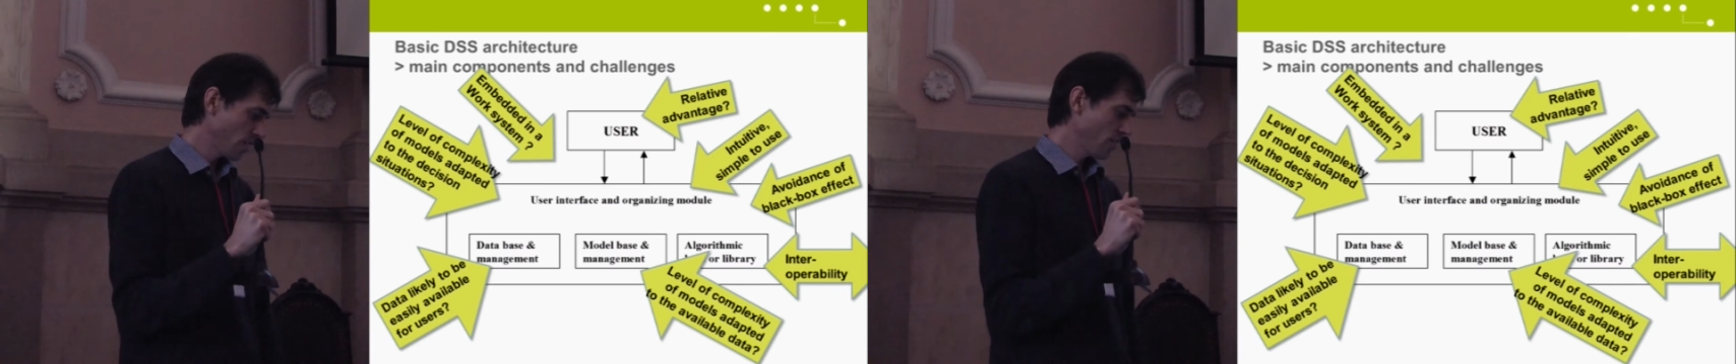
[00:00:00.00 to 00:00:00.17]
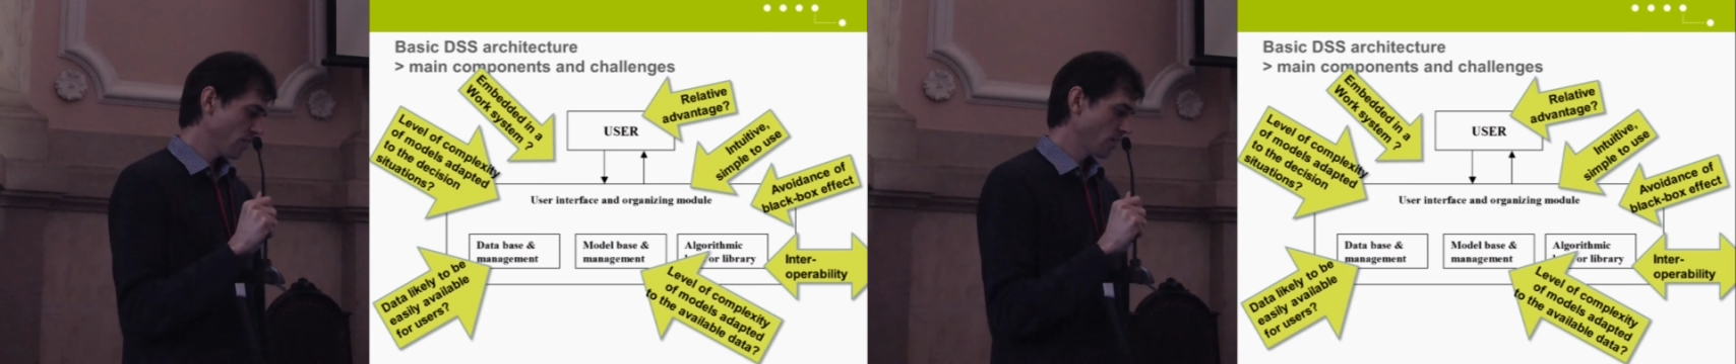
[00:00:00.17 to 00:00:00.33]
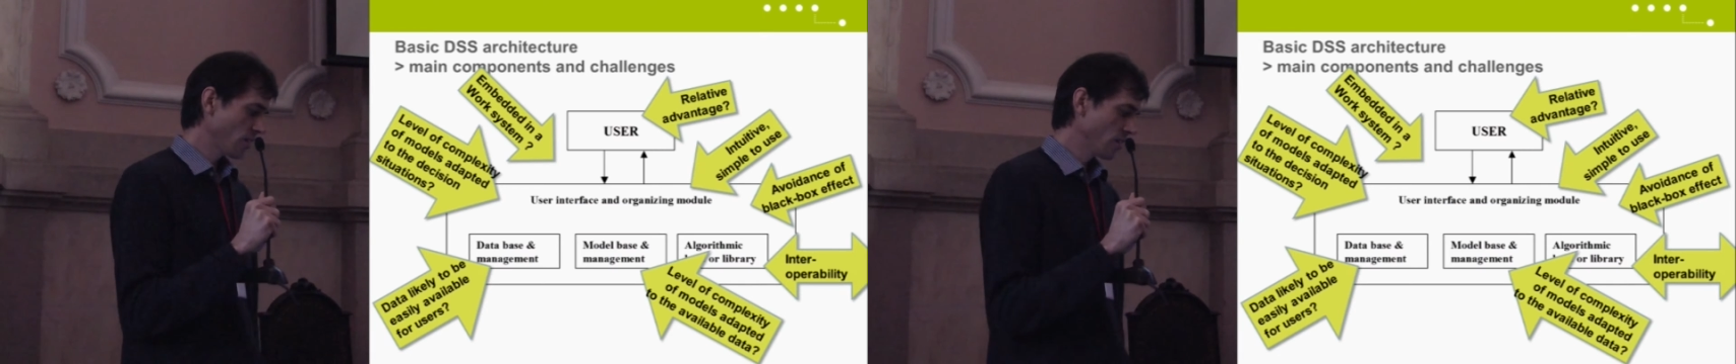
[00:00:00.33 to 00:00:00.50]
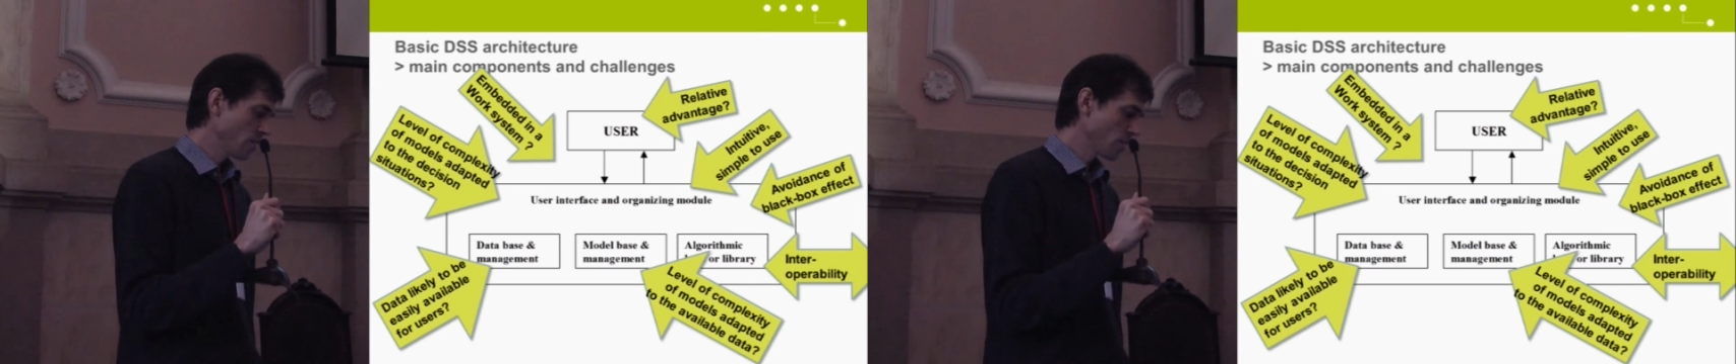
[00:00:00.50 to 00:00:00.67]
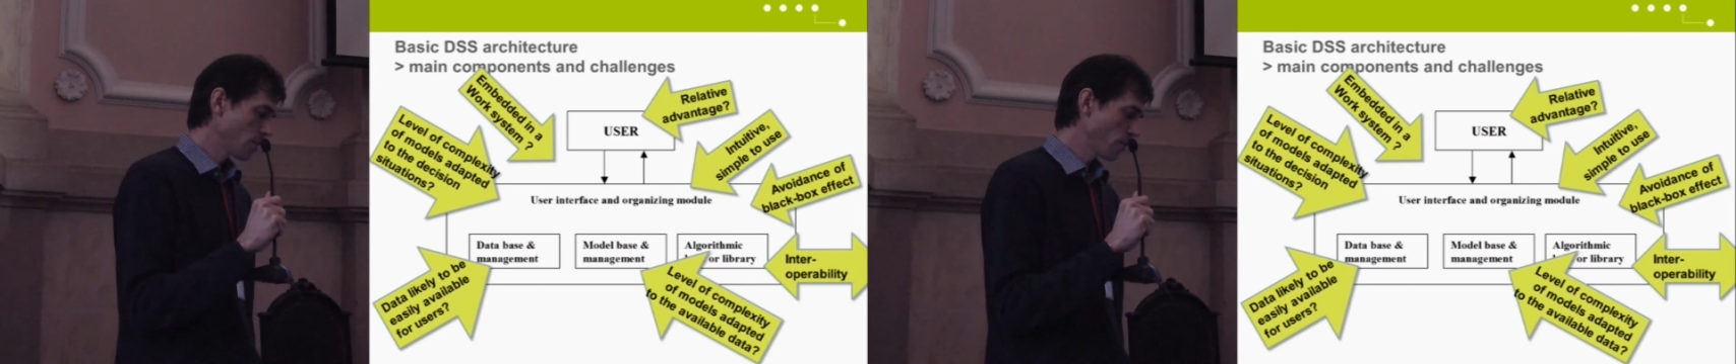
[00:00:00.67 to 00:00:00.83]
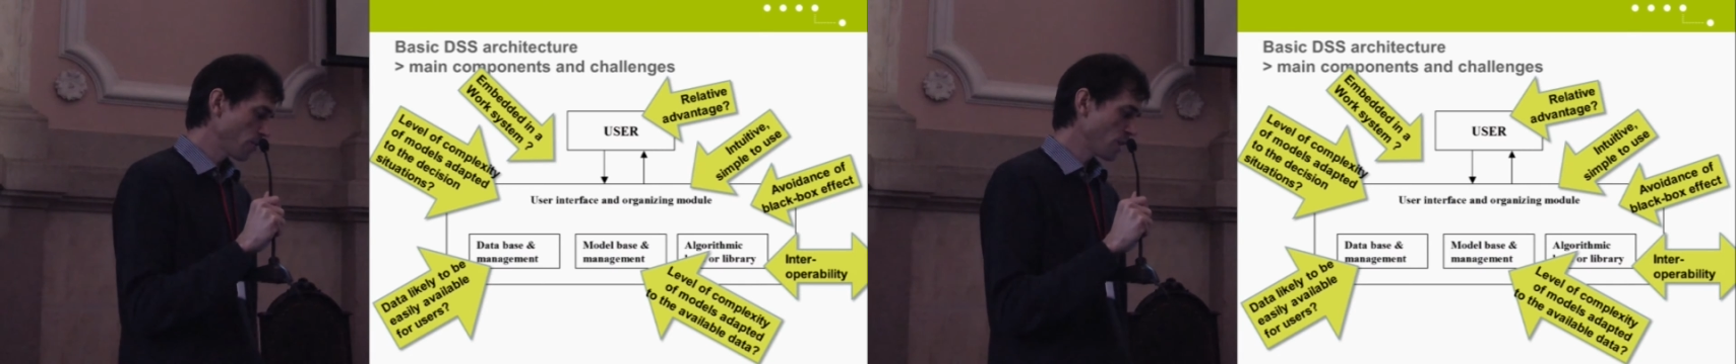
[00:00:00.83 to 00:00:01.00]
is
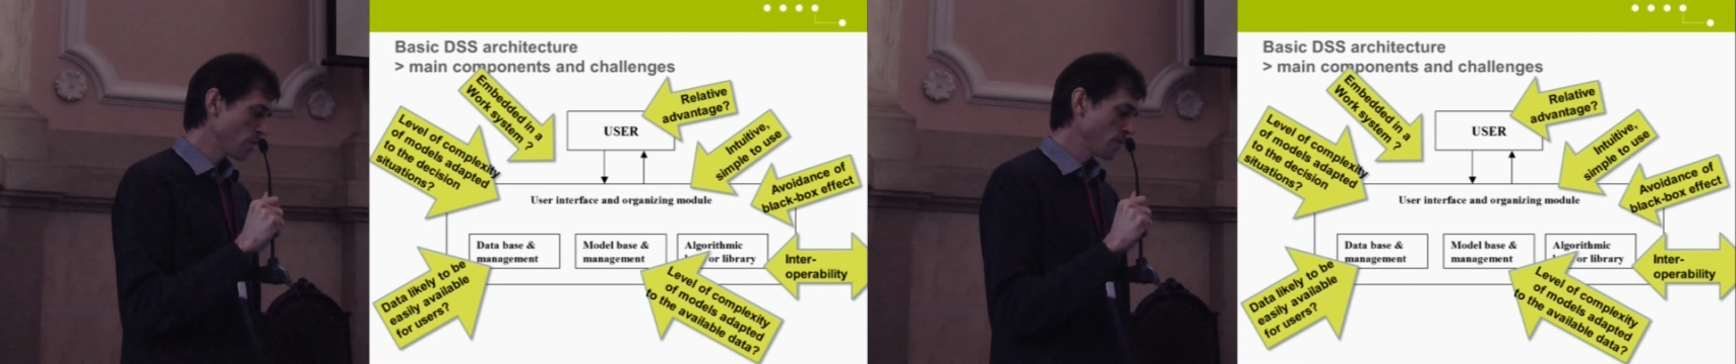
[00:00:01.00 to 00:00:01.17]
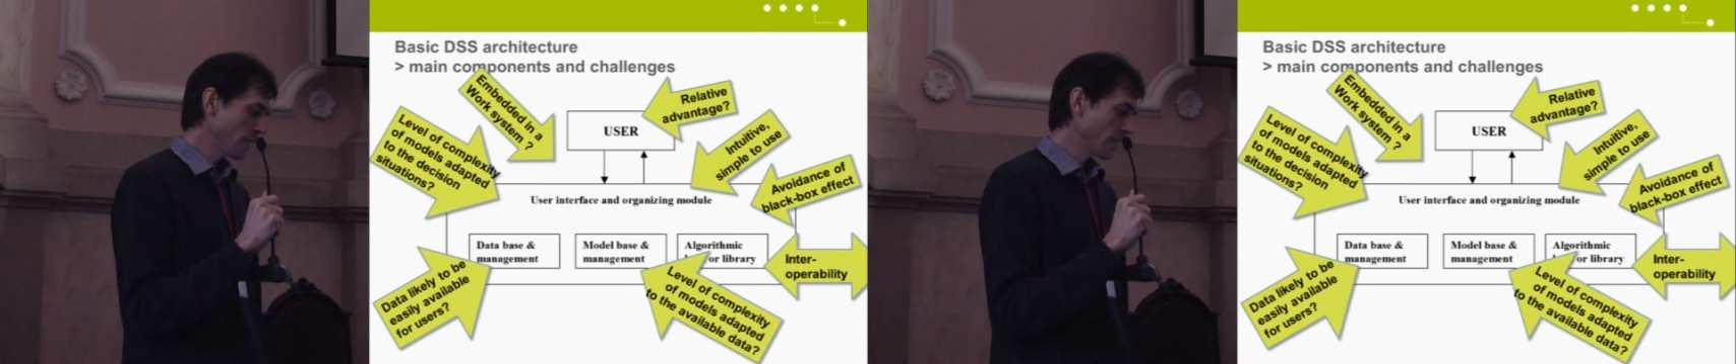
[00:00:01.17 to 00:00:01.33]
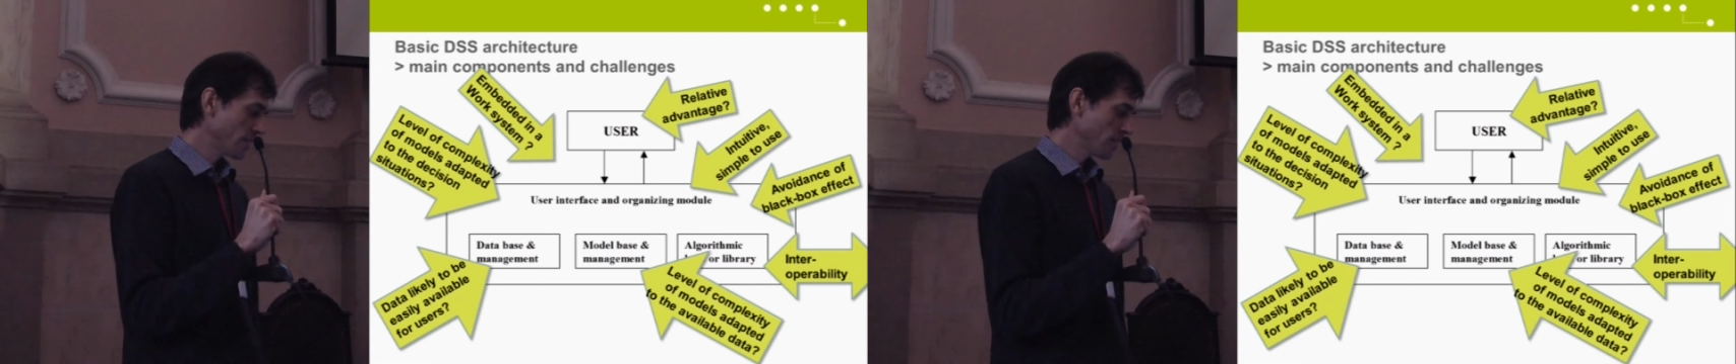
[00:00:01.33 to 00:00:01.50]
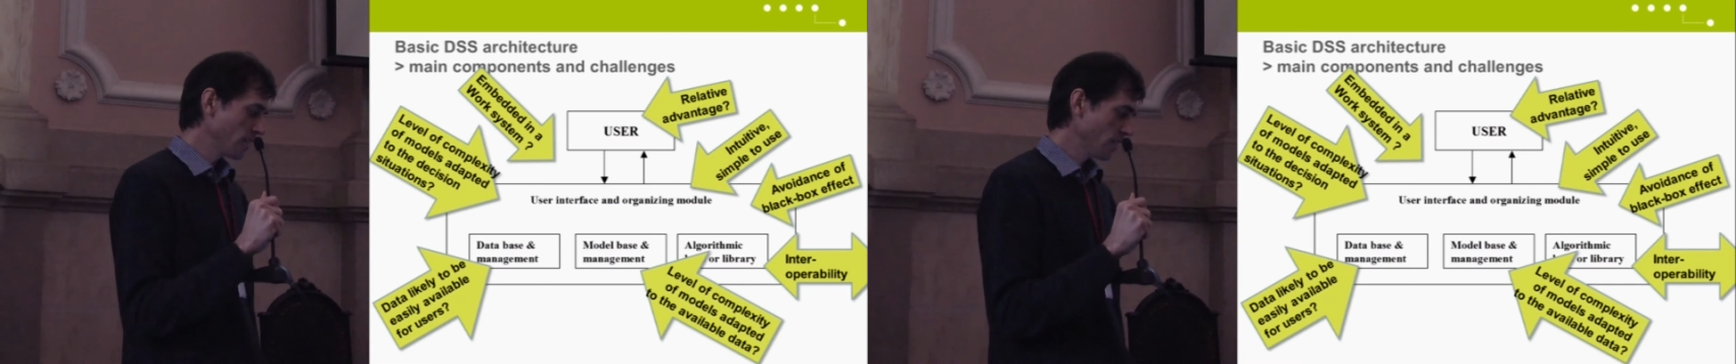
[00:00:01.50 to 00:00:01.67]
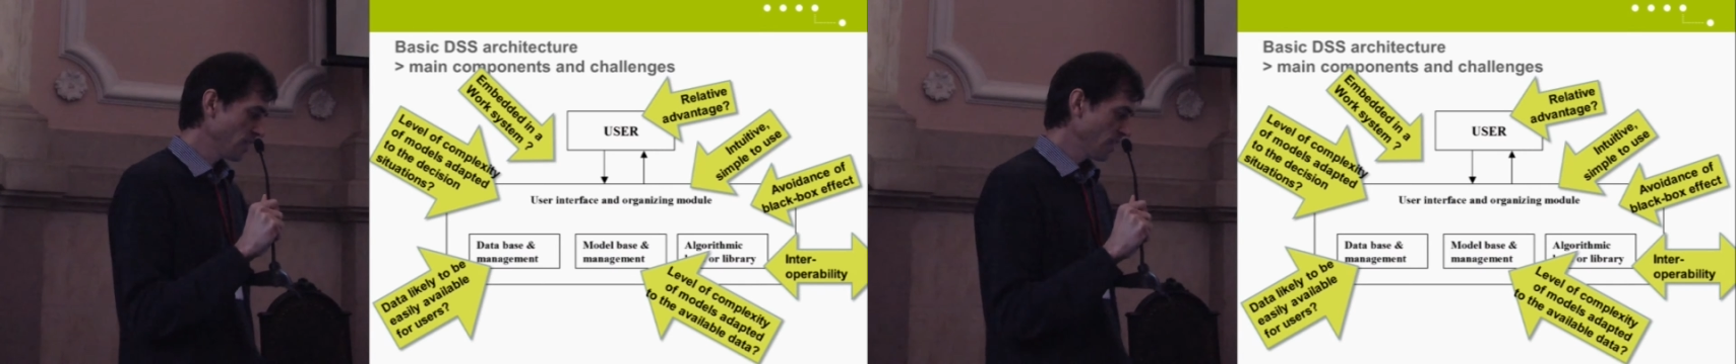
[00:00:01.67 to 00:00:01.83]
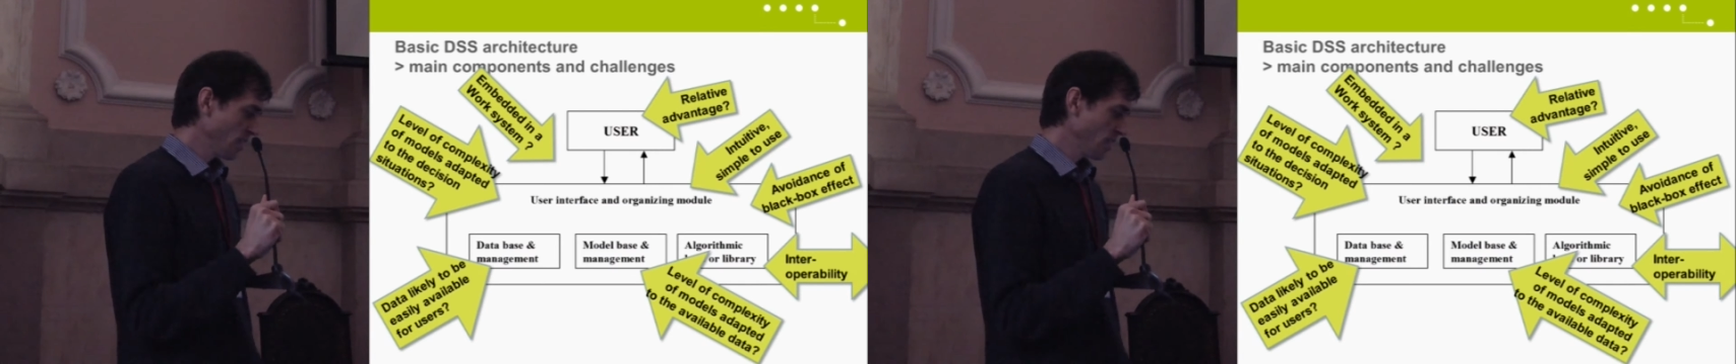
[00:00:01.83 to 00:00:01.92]
interoperability.